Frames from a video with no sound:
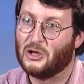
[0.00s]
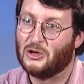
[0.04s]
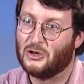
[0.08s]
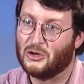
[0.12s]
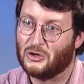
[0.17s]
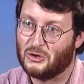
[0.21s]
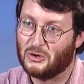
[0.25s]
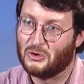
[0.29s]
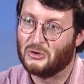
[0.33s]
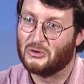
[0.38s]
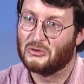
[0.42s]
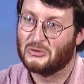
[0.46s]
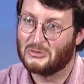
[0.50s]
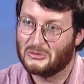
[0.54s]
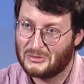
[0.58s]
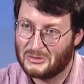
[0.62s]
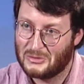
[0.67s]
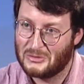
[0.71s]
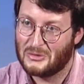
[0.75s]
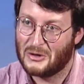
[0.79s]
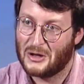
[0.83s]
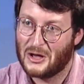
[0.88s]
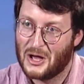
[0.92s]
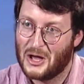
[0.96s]
to
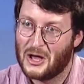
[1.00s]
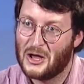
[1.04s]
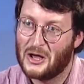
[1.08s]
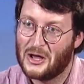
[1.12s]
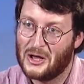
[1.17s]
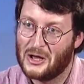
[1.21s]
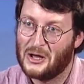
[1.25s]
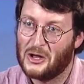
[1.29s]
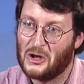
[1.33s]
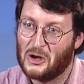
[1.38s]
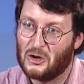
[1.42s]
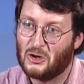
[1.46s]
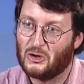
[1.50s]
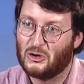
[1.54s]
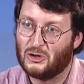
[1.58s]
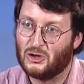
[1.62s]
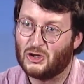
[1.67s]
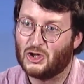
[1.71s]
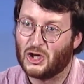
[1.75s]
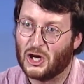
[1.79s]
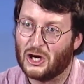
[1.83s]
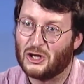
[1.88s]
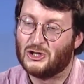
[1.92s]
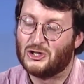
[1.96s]

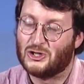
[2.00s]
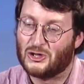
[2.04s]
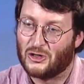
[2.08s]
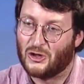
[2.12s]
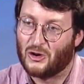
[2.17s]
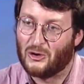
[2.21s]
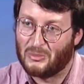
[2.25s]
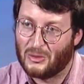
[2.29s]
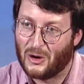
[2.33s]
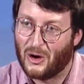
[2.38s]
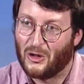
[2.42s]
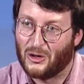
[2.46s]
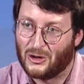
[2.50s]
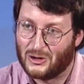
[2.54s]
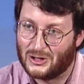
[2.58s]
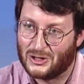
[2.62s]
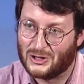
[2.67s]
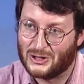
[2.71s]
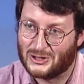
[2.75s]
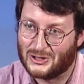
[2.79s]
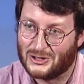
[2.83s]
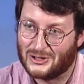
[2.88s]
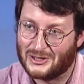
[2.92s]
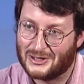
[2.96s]
judge their
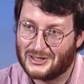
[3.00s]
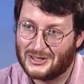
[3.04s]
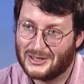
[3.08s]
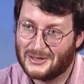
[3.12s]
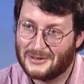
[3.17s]
politicians.